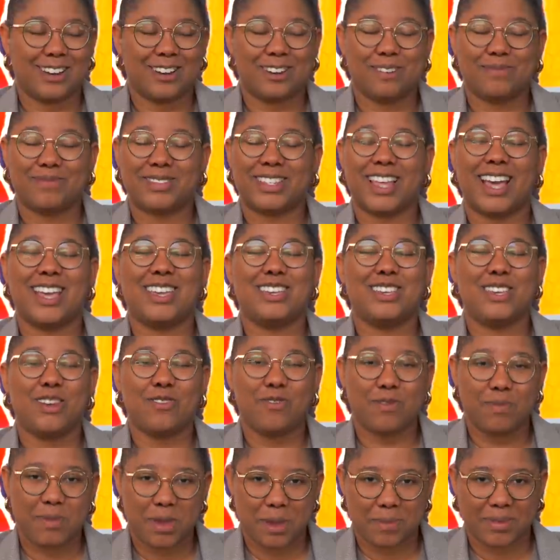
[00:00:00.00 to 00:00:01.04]
hopes that you
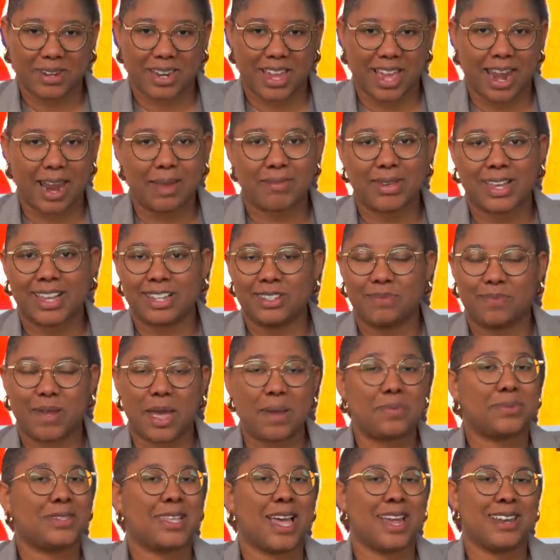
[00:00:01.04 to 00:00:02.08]
will be able to get it because
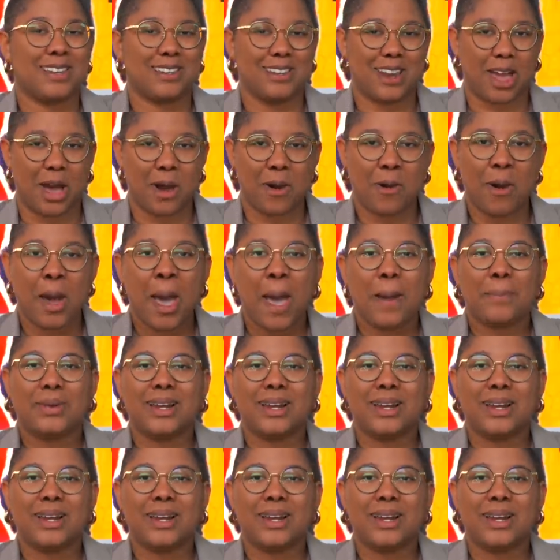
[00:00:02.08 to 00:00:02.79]
Babe said no,